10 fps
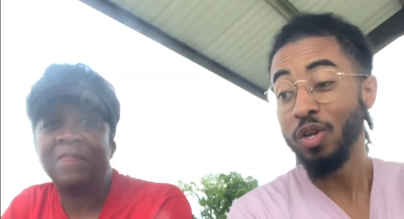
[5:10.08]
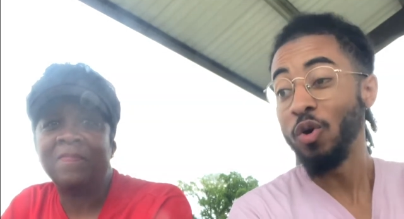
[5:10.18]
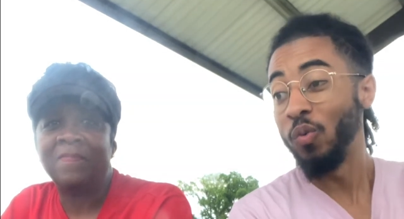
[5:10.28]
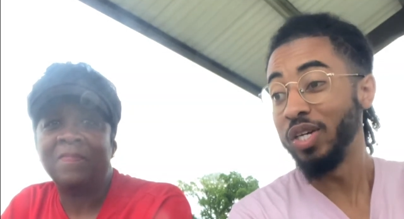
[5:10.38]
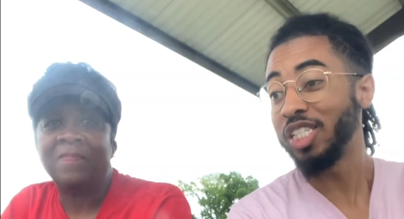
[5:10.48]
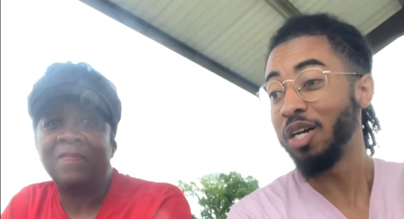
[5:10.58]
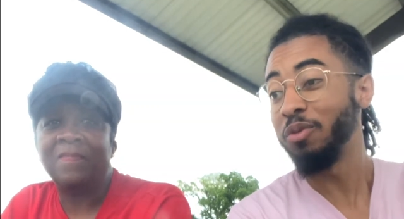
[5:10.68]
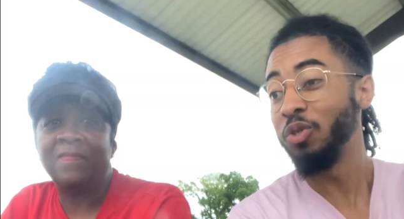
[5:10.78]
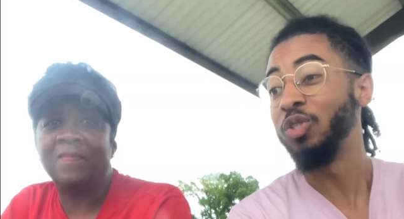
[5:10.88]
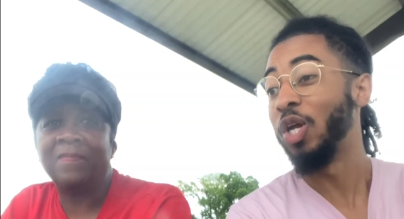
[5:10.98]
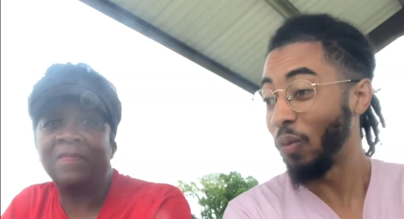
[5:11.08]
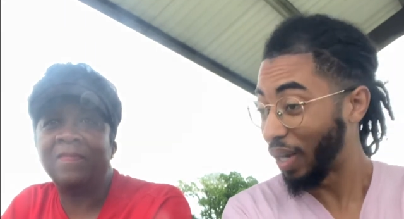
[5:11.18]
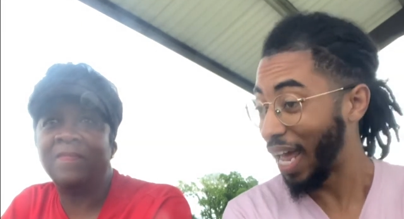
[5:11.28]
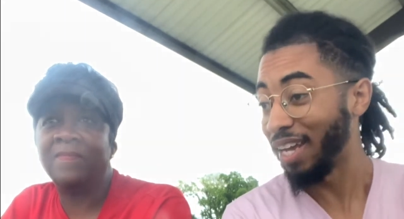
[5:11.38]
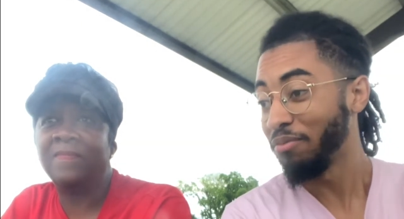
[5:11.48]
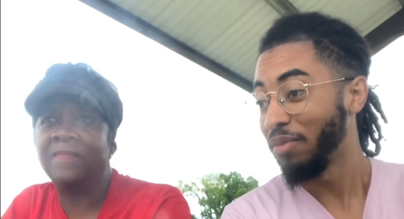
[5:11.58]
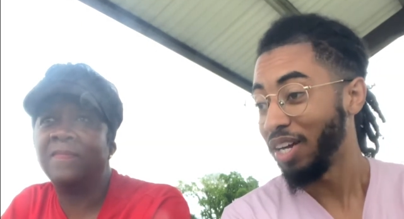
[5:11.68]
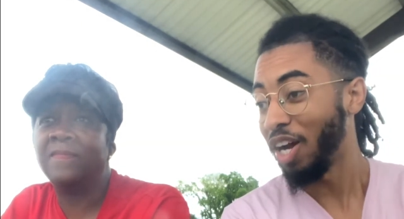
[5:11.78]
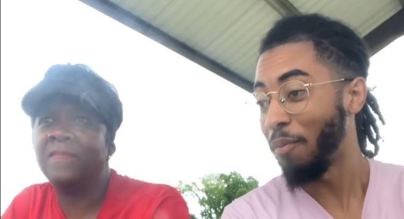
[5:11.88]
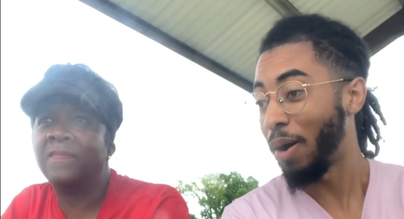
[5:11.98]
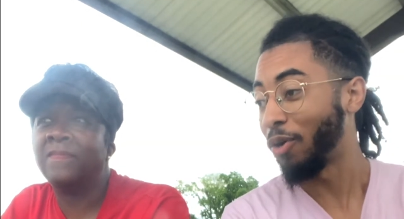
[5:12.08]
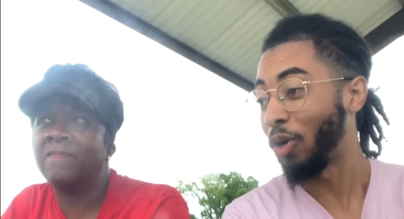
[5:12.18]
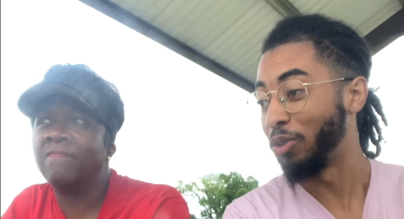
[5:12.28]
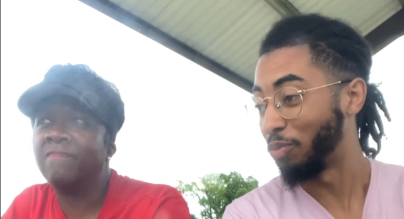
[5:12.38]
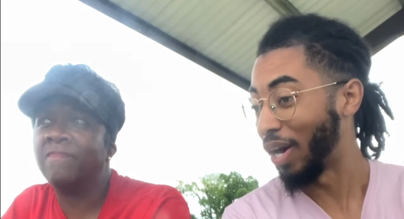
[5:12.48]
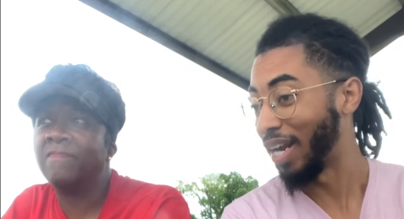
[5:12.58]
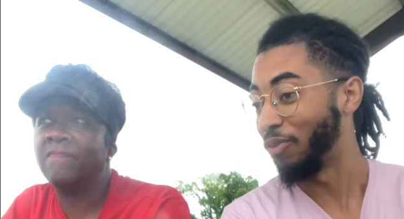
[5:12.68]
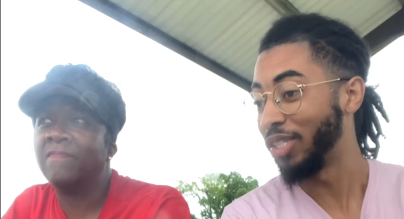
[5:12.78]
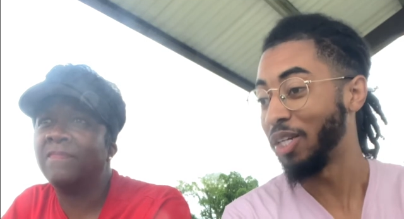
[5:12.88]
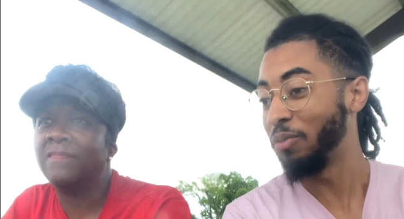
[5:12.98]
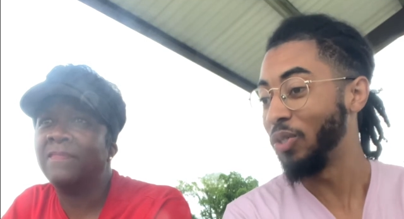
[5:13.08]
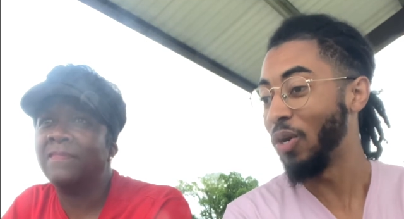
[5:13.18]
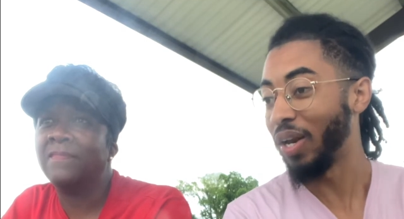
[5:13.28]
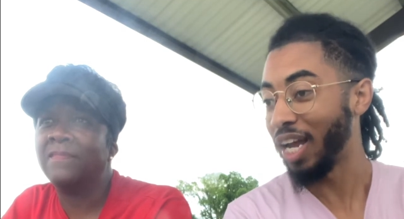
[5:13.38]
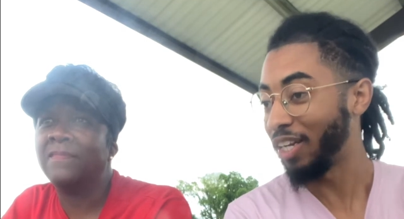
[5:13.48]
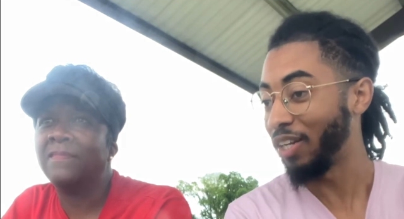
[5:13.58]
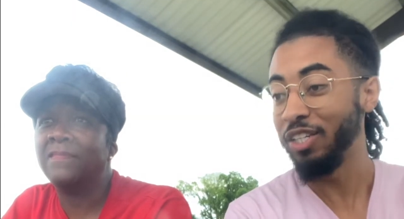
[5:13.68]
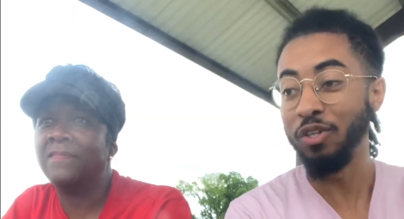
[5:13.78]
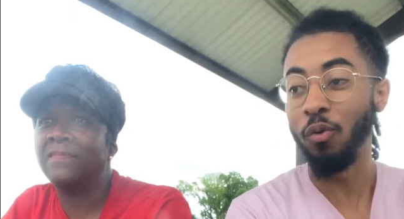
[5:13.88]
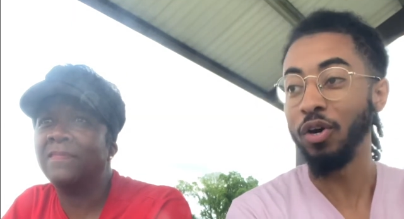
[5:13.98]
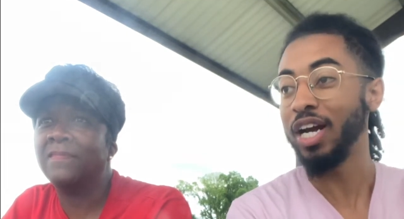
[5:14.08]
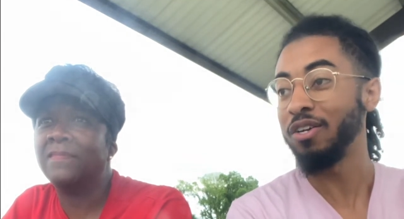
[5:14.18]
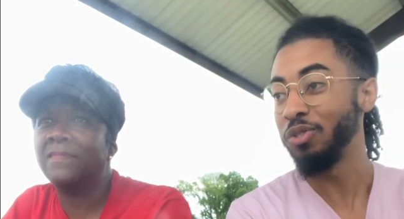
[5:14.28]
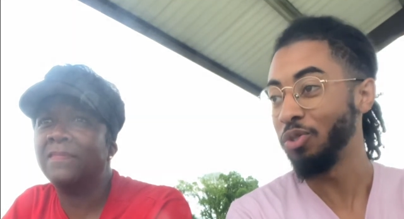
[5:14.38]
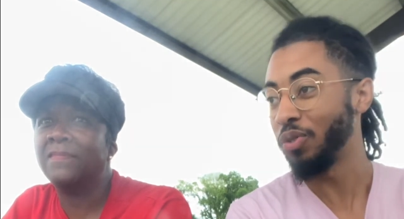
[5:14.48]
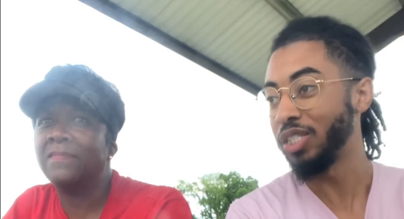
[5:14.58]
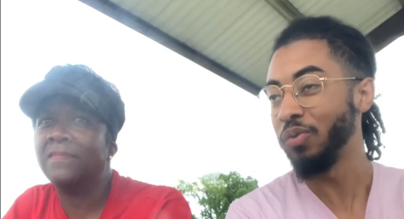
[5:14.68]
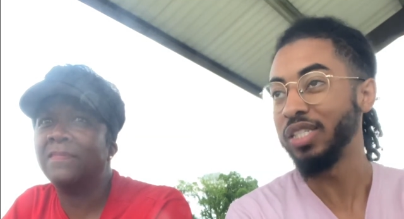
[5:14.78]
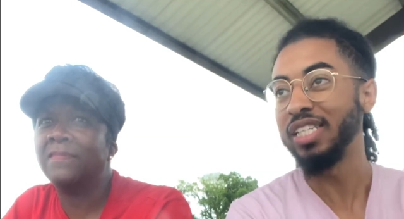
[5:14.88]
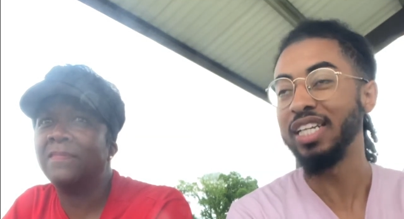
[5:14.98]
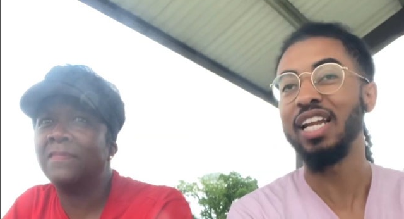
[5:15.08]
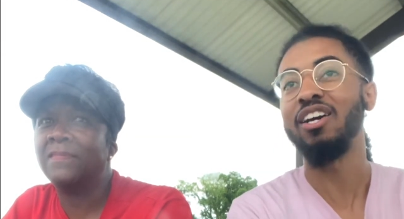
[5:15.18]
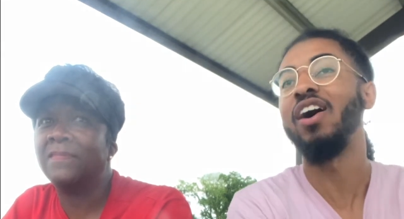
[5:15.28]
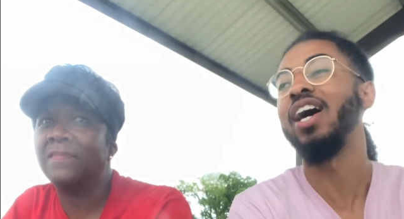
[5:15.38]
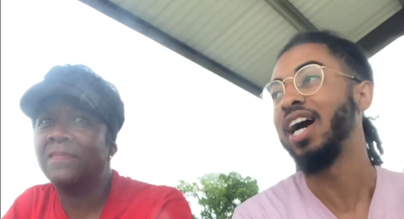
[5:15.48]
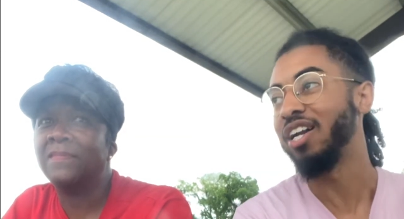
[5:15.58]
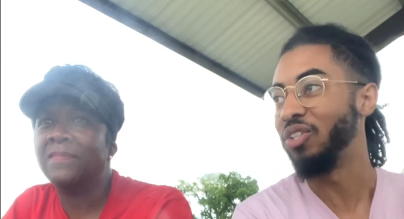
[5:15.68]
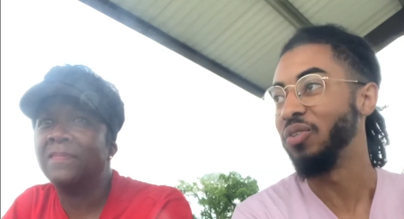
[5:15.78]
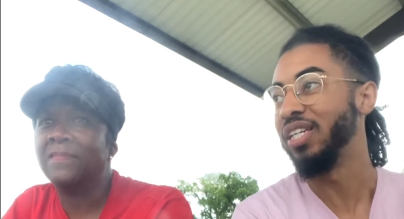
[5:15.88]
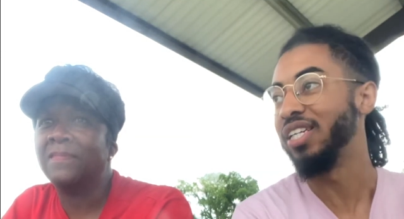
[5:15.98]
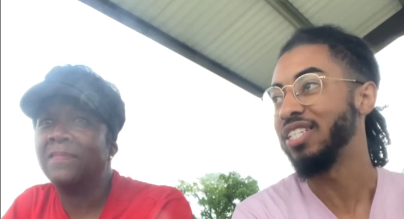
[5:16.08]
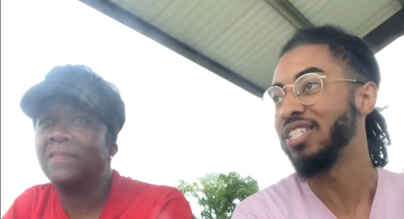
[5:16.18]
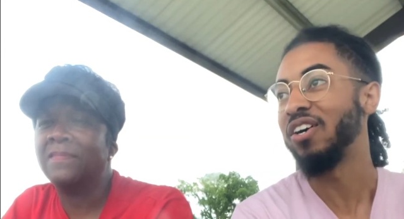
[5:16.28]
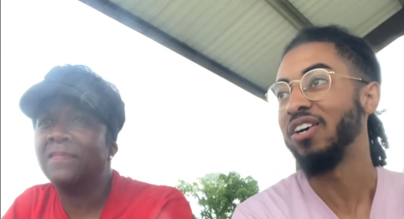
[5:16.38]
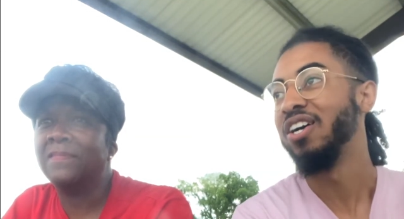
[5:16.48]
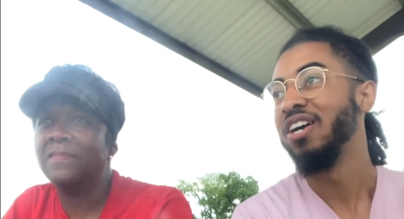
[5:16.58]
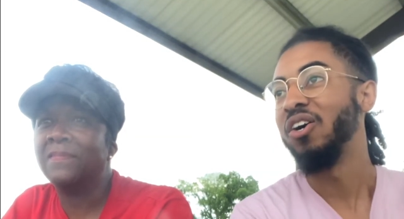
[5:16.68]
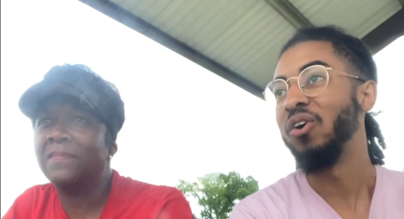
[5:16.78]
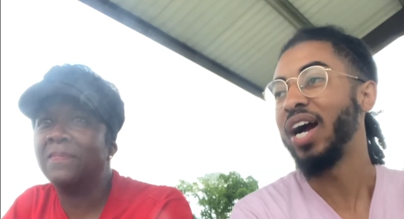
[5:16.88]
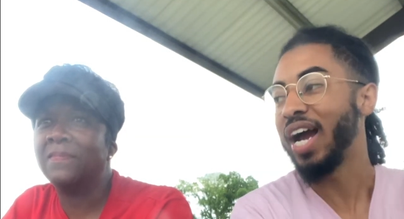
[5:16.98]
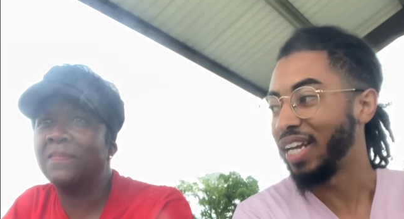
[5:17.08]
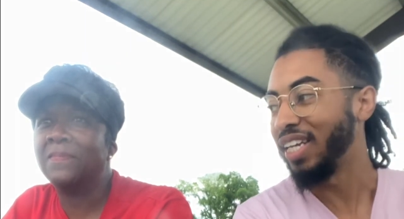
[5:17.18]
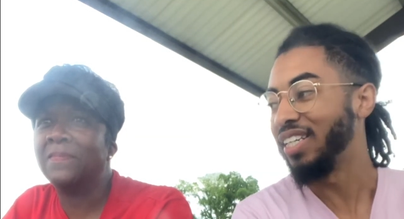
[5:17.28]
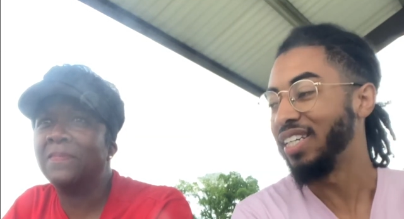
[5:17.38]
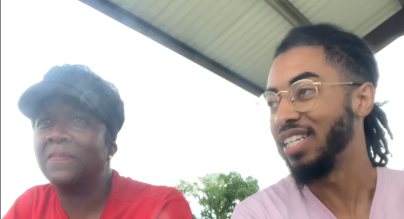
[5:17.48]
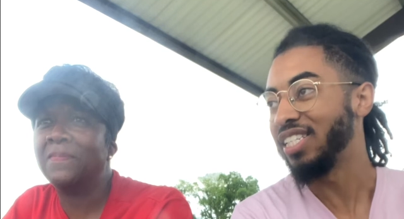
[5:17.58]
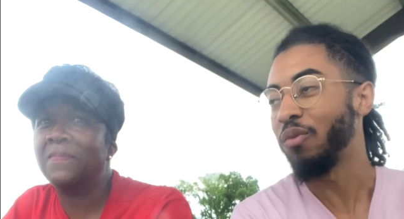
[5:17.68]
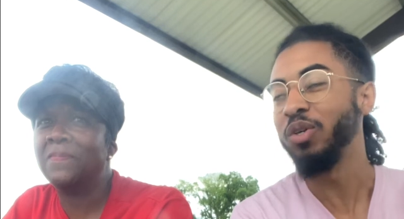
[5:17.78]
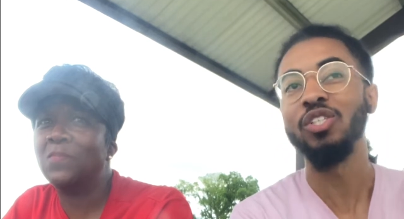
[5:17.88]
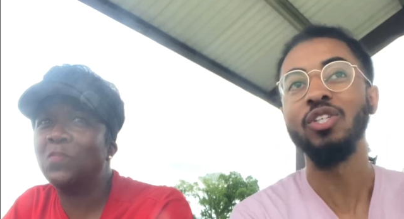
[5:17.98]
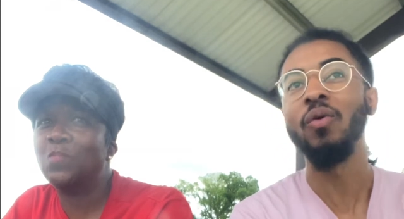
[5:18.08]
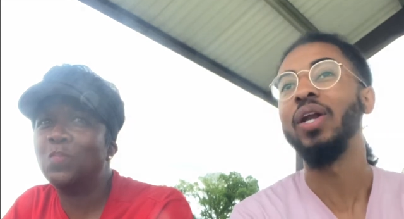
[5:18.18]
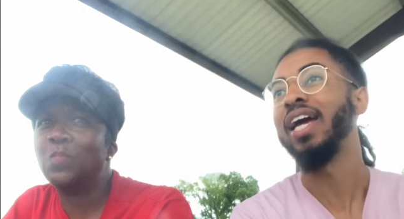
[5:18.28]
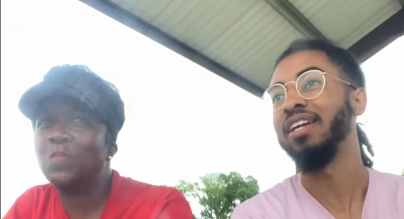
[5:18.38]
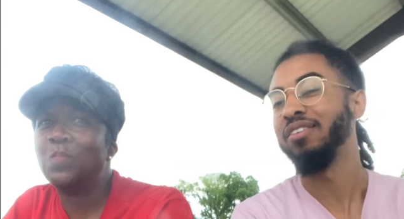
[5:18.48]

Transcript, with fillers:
Speaker 1: what's something you don't like about Coach Brine? What's something you don't like? Either workouts, nutrition. What's the thing like? Oh, I gotta do this. Or oh, I gotta eat this. Like, what you don't like?